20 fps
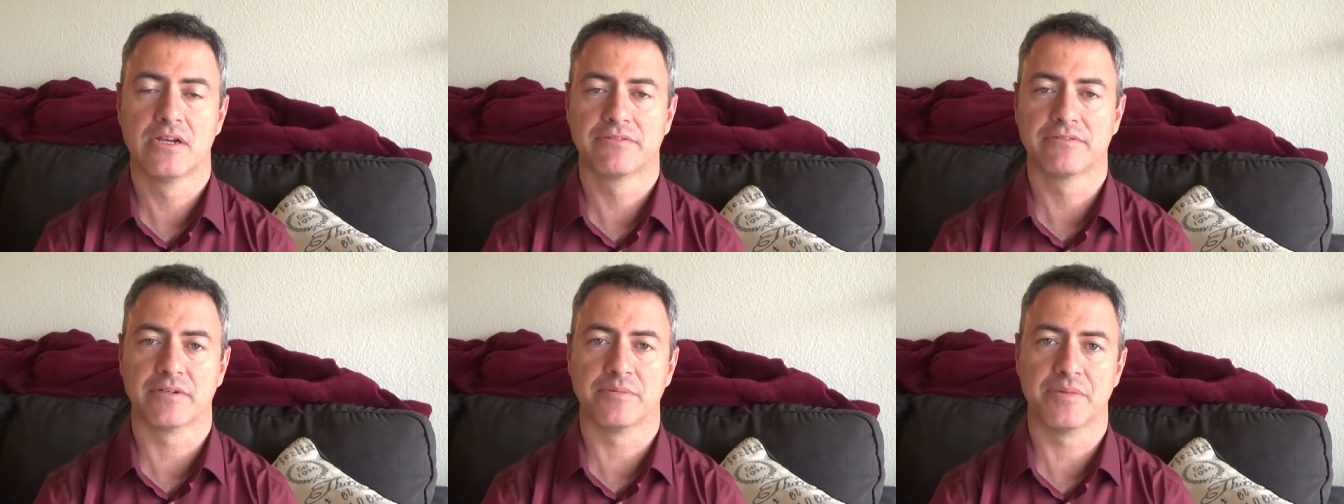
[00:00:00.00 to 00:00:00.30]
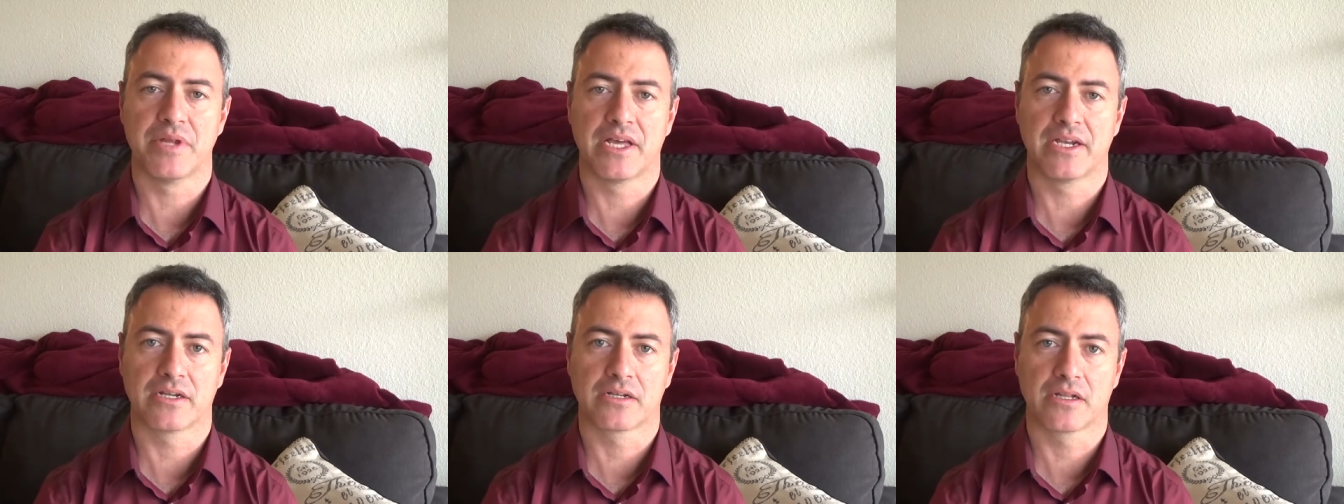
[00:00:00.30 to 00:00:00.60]
from
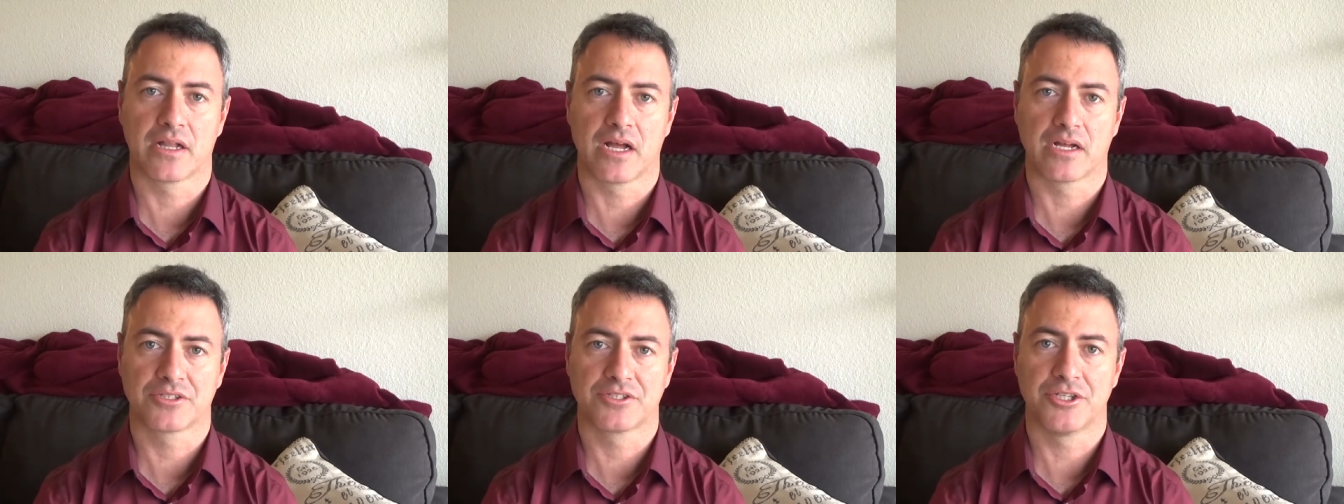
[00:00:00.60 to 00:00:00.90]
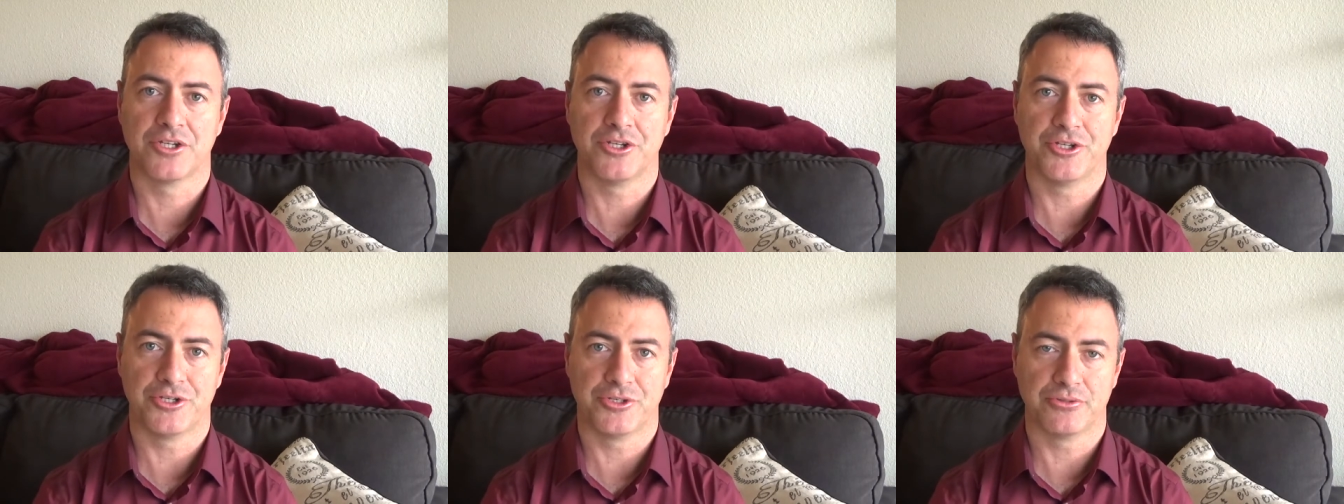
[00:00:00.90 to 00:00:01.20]
9 o'clock
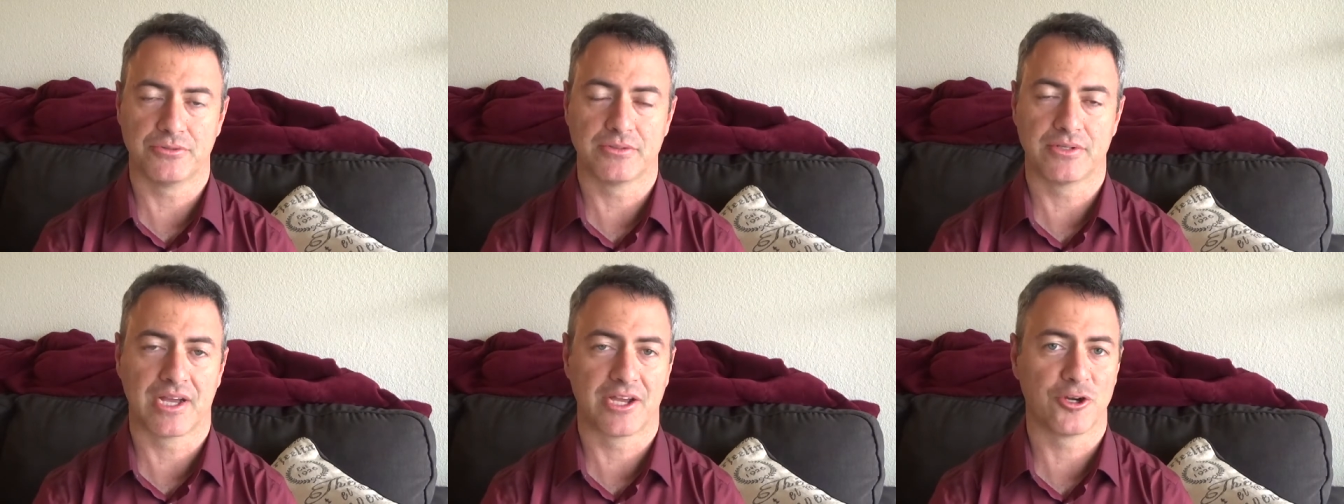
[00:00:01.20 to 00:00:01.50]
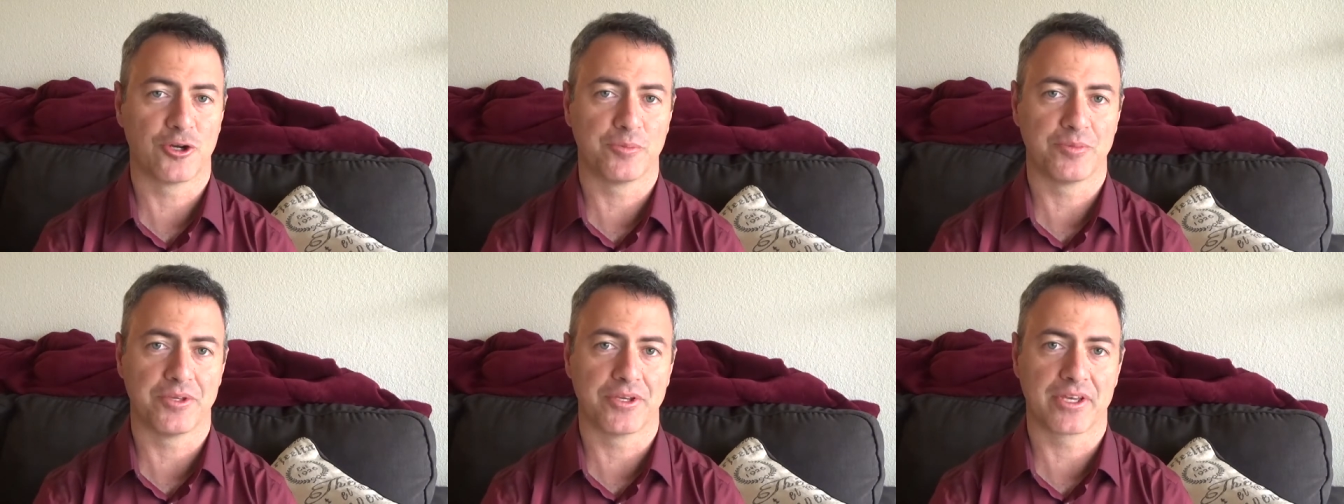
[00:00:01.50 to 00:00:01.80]
to noon. I
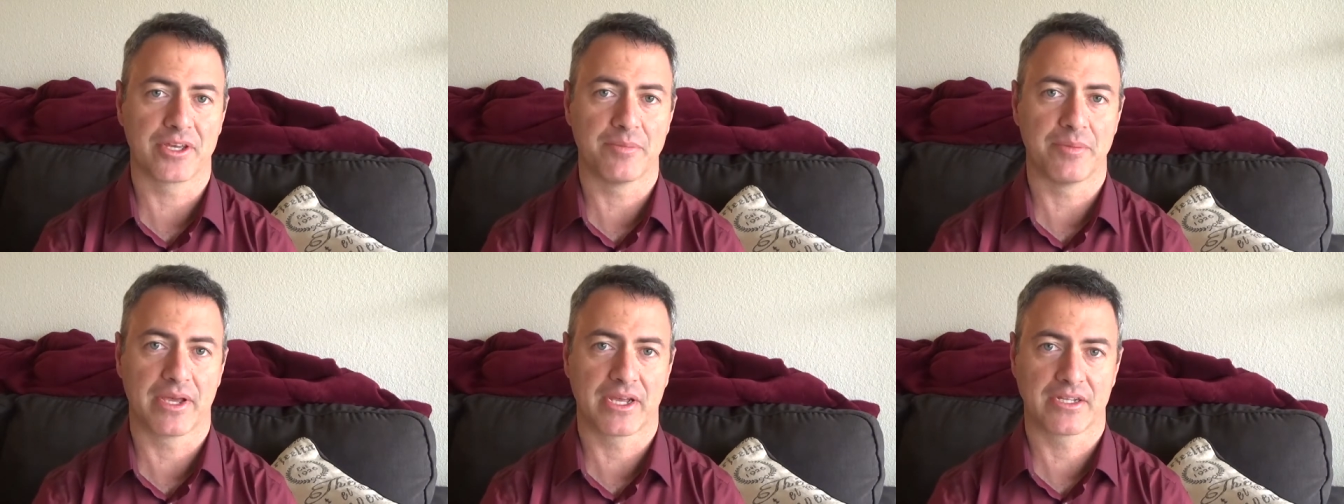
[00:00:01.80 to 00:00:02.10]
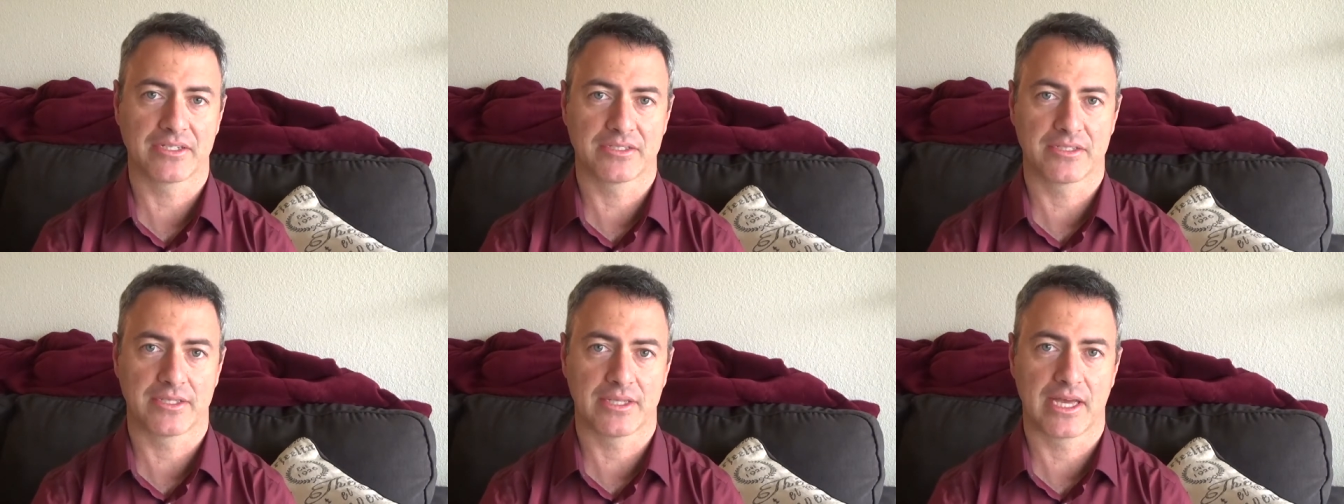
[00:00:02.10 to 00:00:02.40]
hope you can
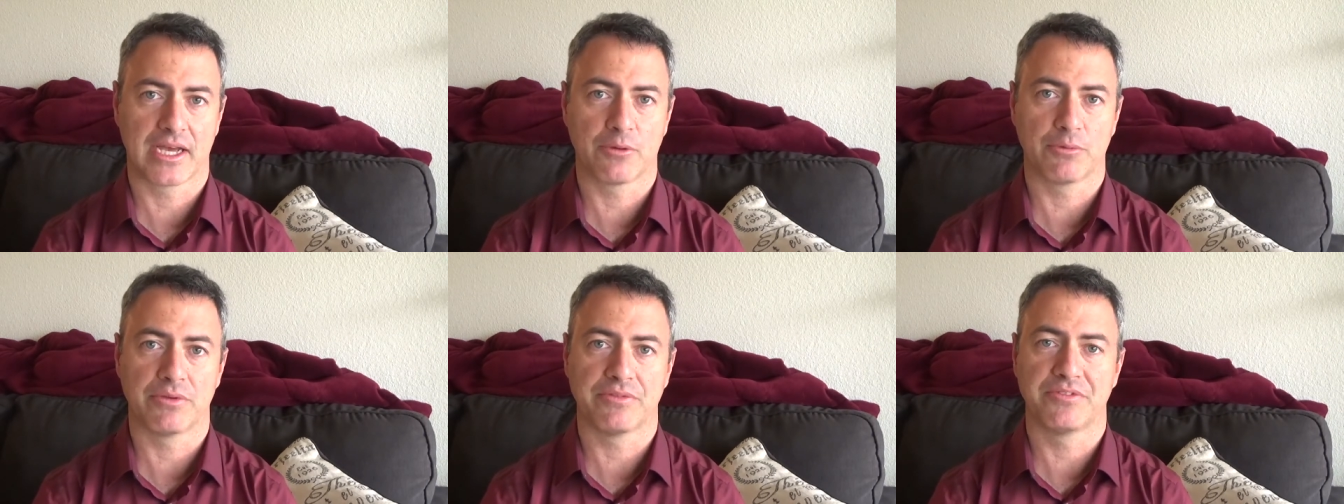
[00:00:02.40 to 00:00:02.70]
make it to that.